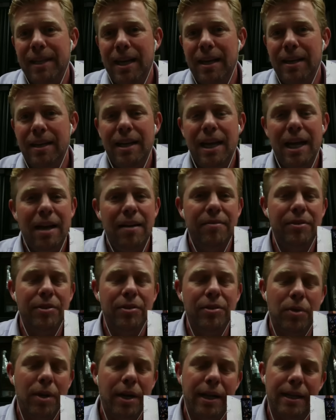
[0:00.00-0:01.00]
I didn't have
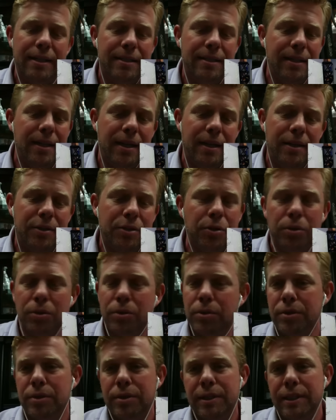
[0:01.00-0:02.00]
the right
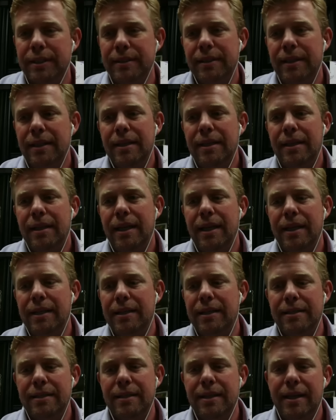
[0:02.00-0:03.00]
tools and
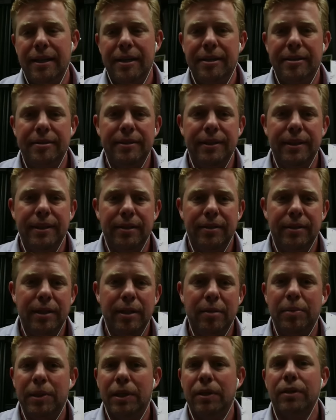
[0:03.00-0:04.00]
you know,
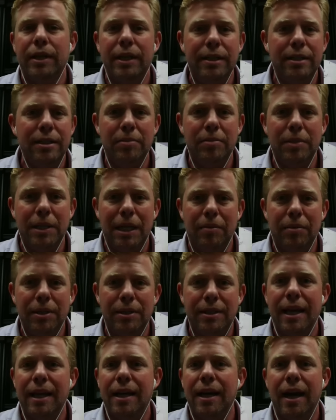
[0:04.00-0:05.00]
the ability to be able to
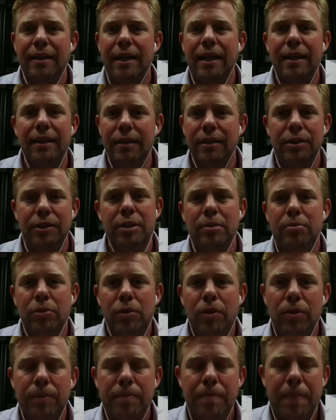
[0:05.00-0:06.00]
take on that leadership
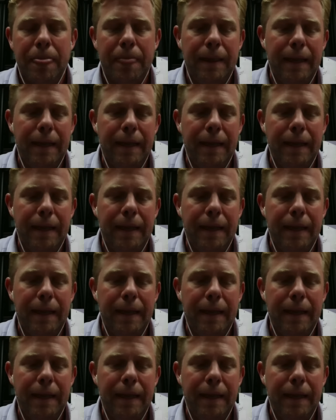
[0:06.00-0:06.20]
role.